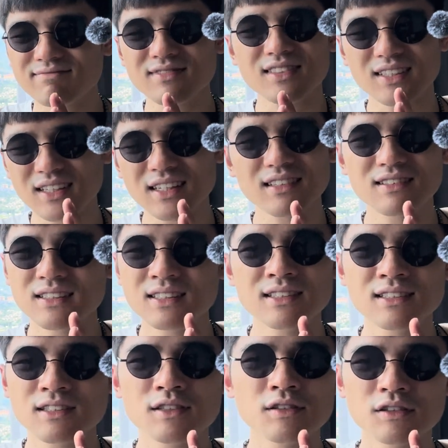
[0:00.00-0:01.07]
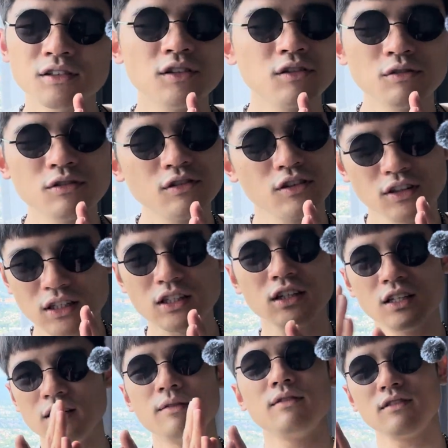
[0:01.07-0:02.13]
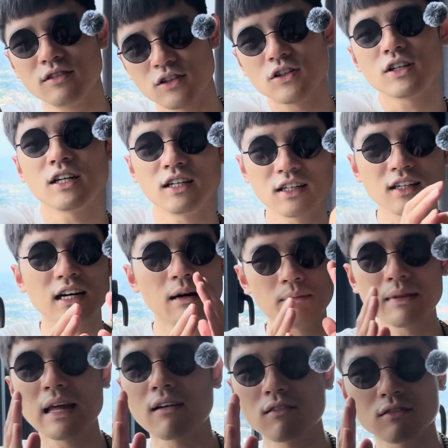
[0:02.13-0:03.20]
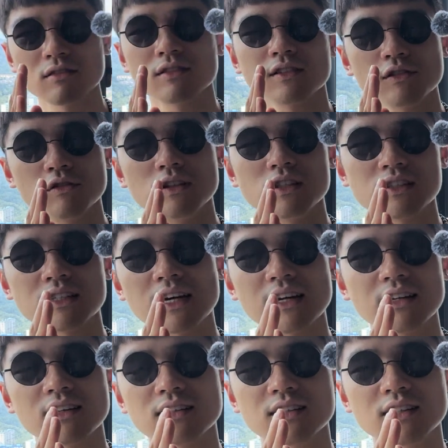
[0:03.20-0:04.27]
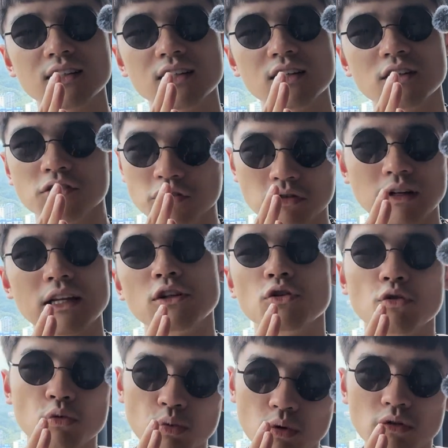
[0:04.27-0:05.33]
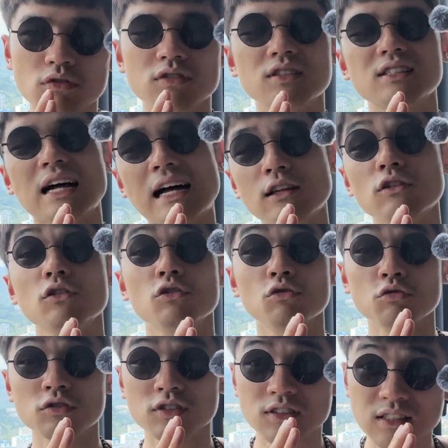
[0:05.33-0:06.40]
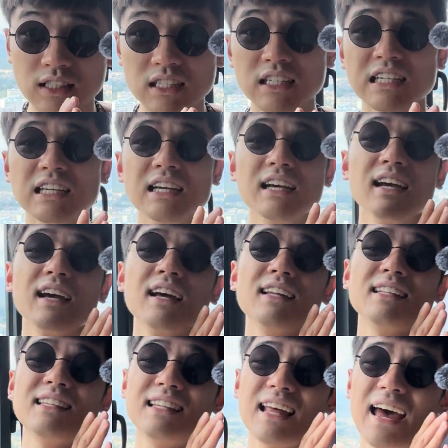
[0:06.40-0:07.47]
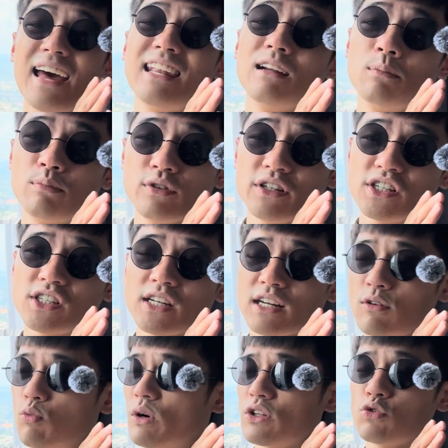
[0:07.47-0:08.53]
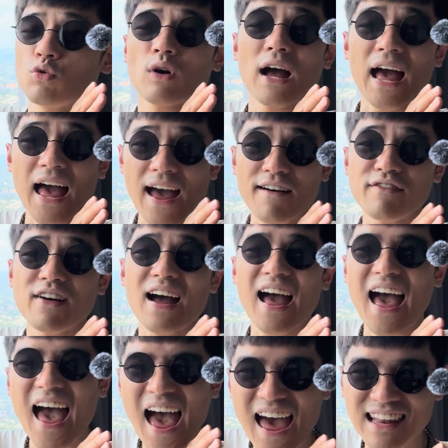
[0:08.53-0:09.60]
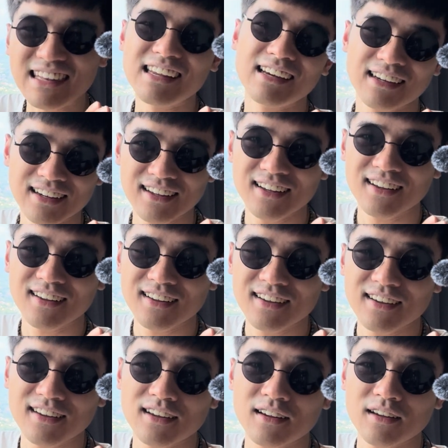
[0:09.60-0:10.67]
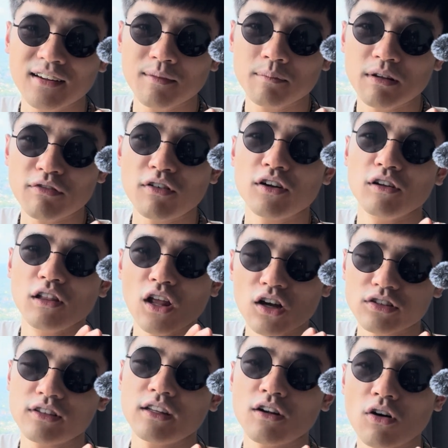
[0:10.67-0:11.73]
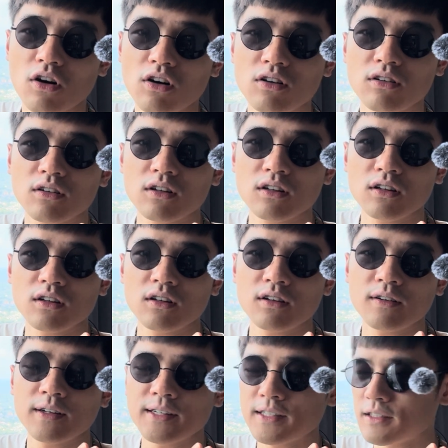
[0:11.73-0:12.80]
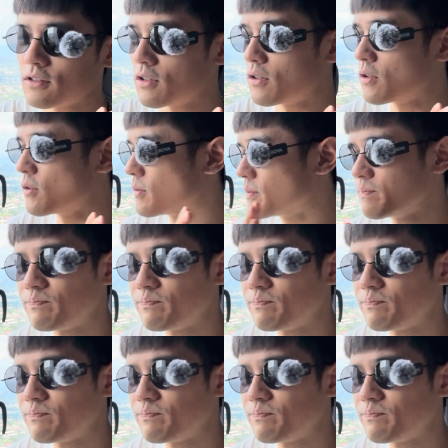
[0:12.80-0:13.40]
then you're gonna come down to this side, so that you will start to see and appreciate what you have had before you lost it all. So